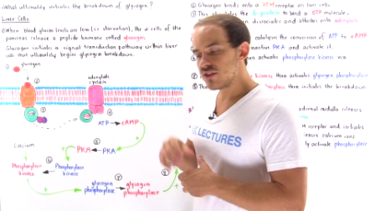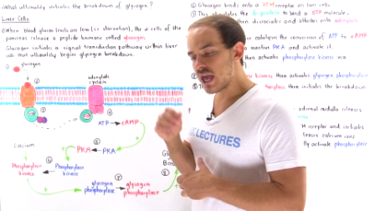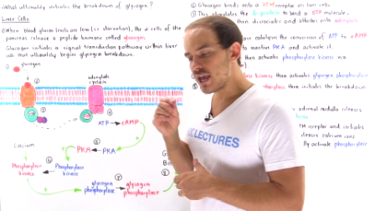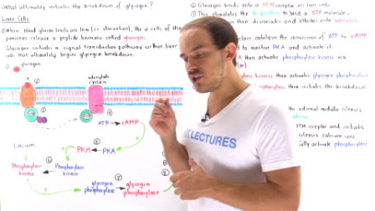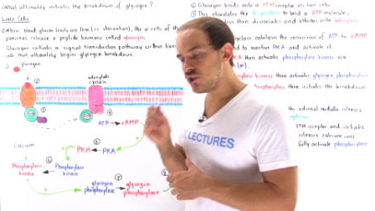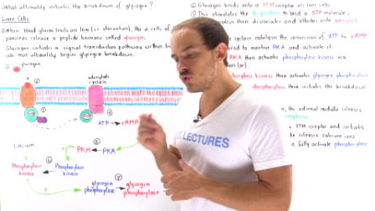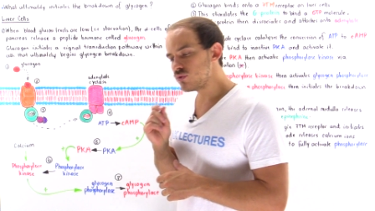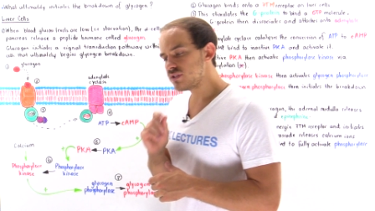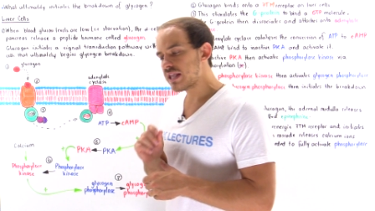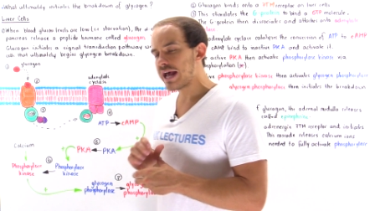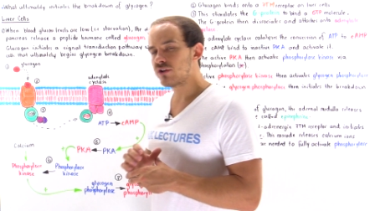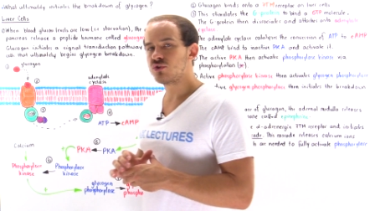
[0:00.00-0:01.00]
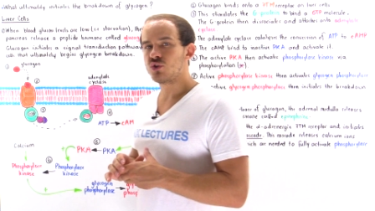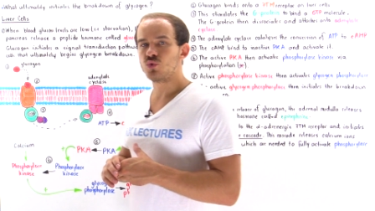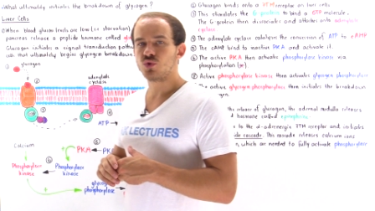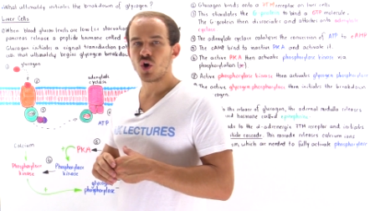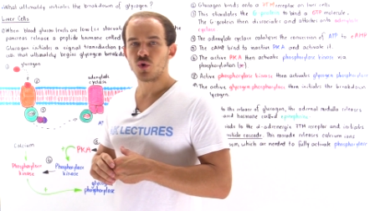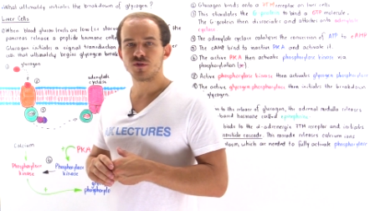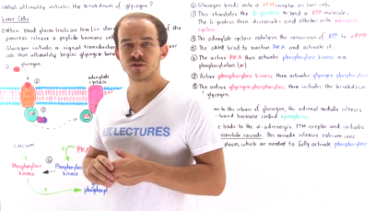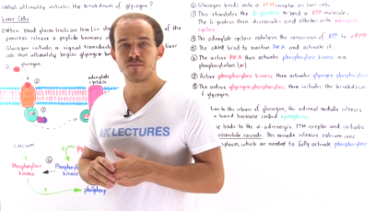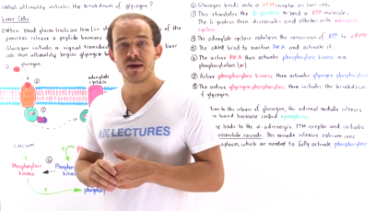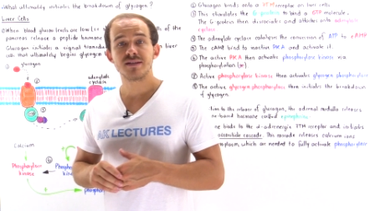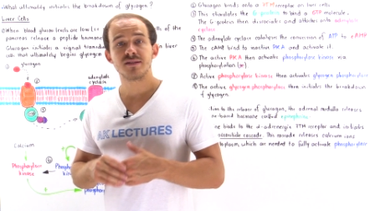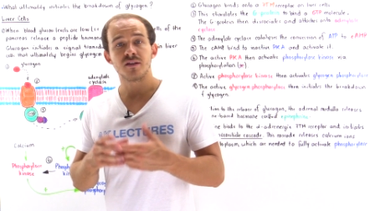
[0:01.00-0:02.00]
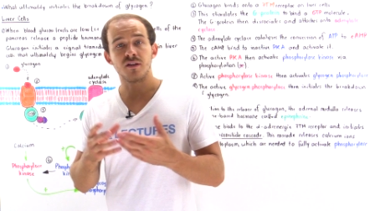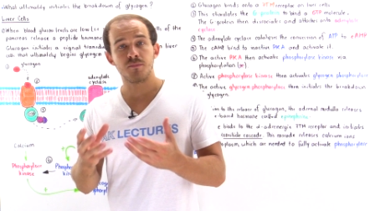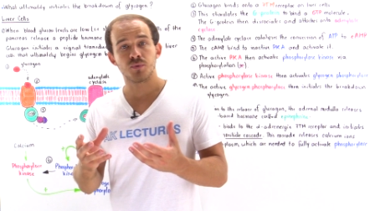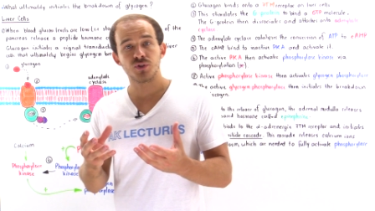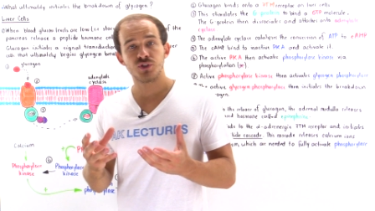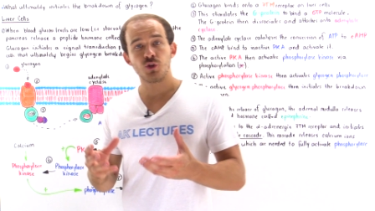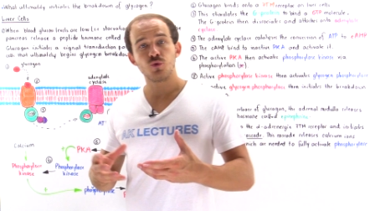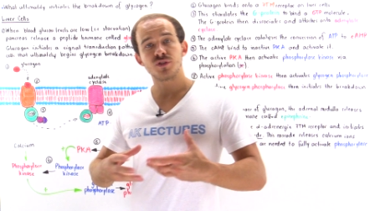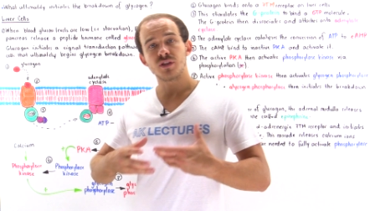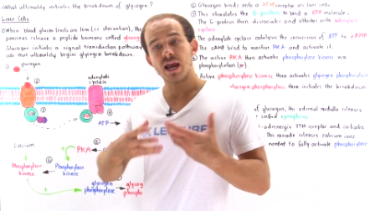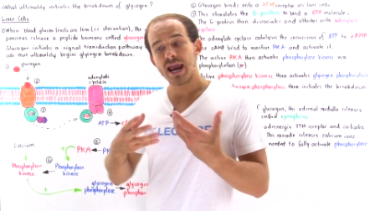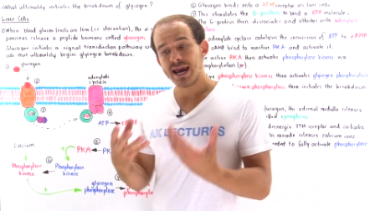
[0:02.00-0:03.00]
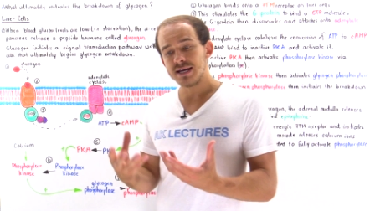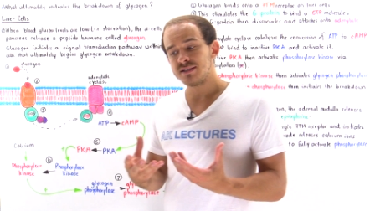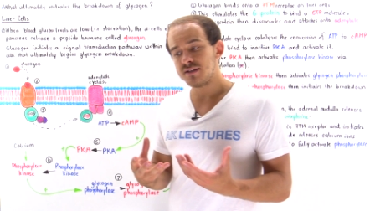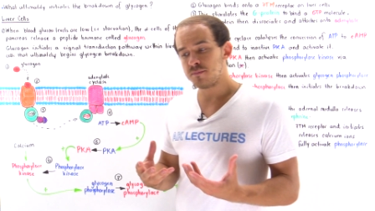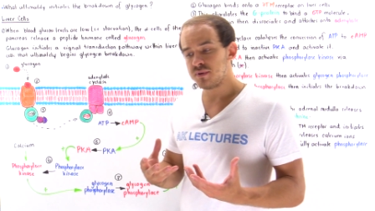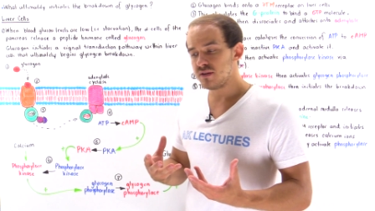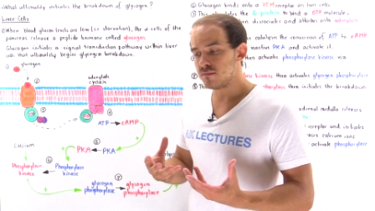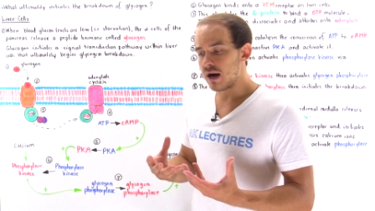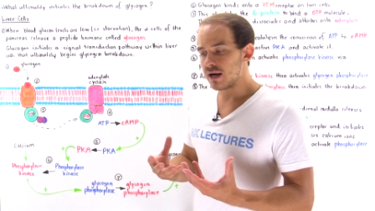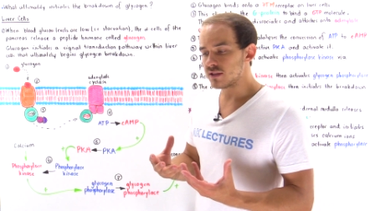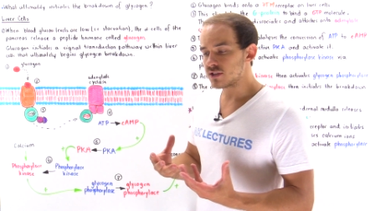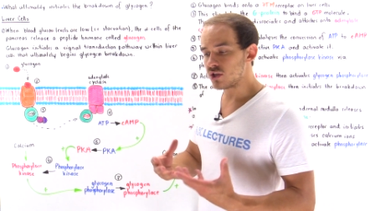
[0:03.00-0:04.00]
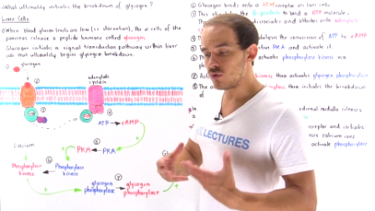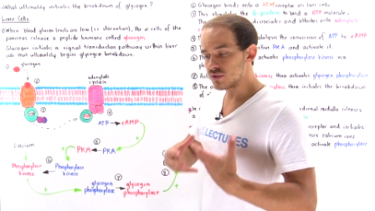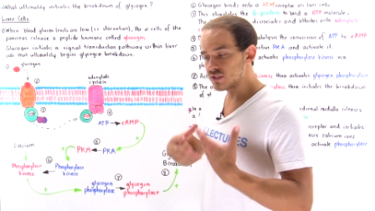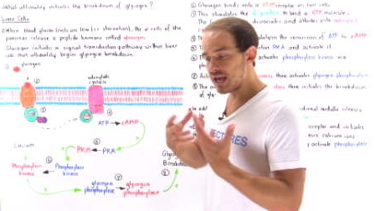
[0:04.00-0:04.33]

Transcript: they use that glucose to basically produce the A T P molecules,